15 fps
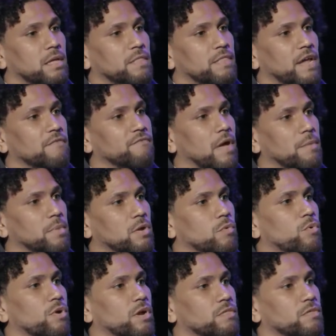That if I'm gonna
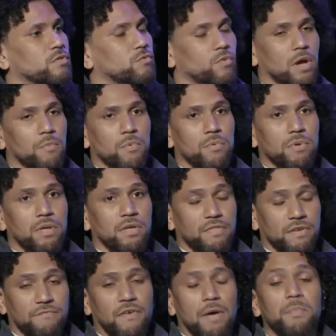work in this realm,
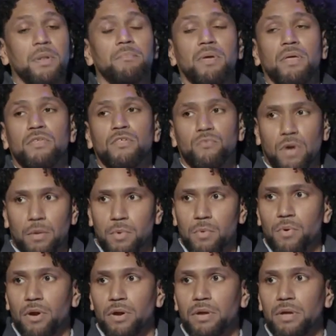if I'm gonna be in this realm of
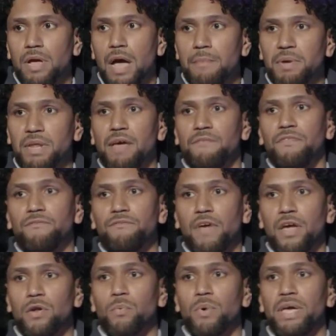work, I'm gonna have to
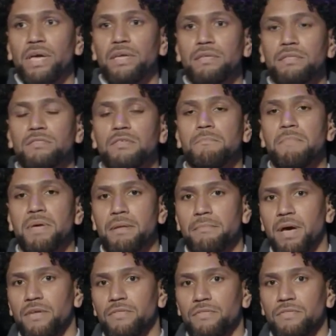find a way to
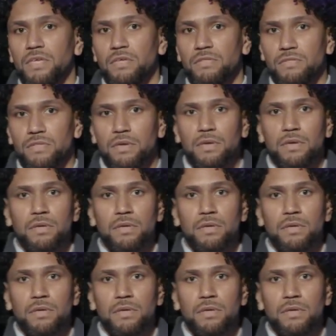minimize these